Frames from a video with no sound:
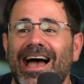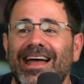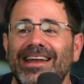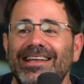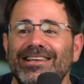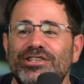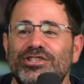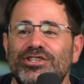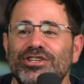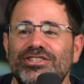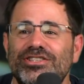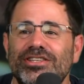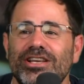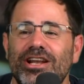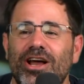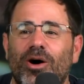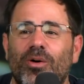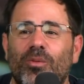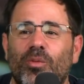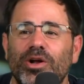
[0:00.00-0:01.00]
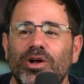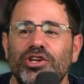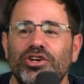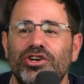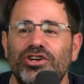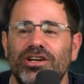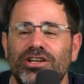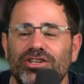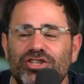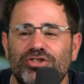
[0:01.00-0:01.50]
and it's just you know when
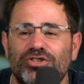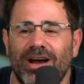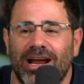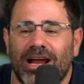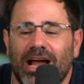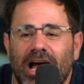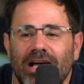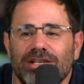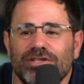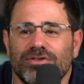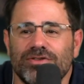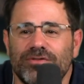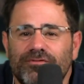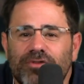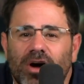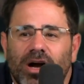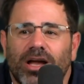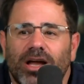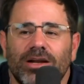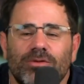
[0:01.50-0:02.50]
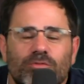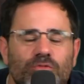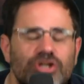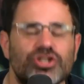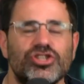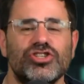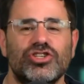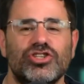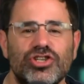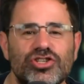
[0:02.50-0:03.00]
you're straight guys are fucking we're
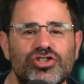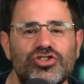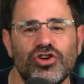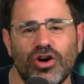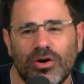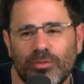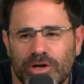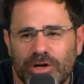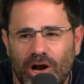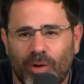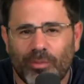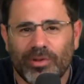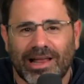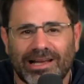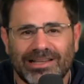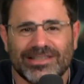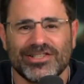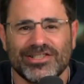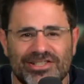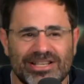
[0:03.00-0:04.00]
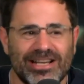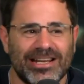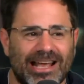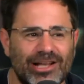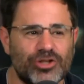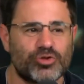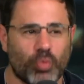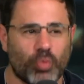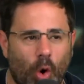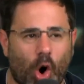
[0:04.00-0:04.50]
just concerned you know we like to sit
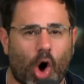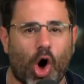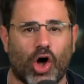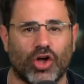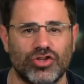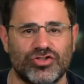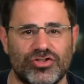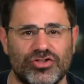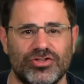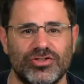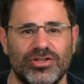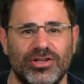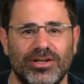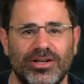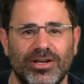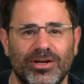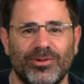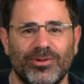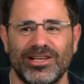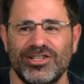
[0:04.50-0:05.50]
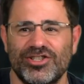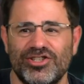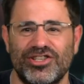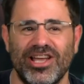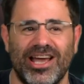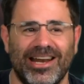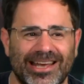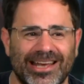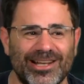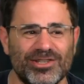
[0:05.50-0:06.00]
against walls like
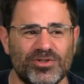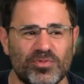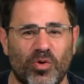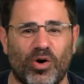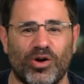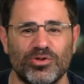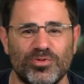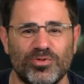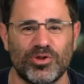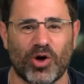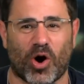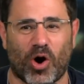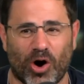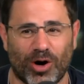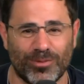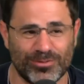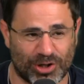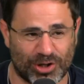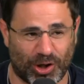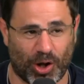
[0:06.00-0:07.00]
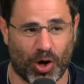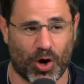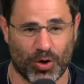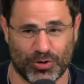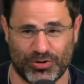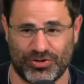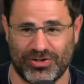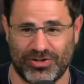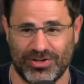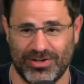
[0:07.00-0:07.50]
stand against walls with arms
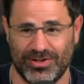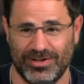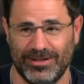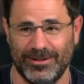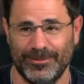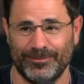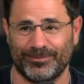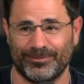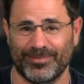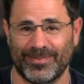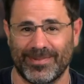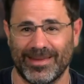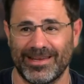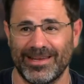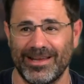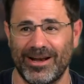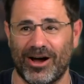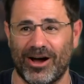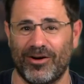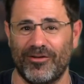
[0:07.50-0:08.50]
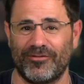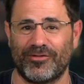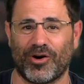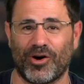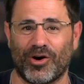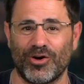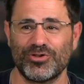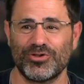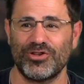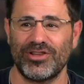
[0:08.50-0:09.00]
closed. You know, if
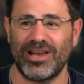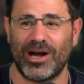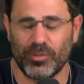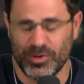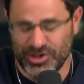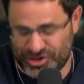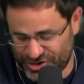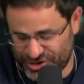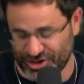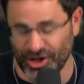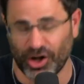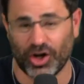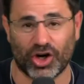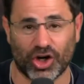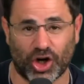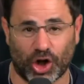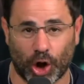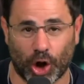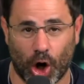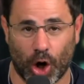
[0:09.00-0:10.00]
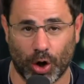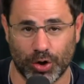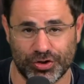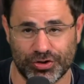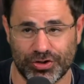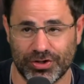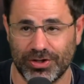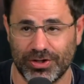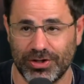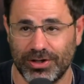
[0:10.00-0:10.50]
girls are there, we still are
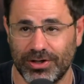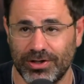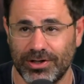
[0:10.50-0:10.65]
closed.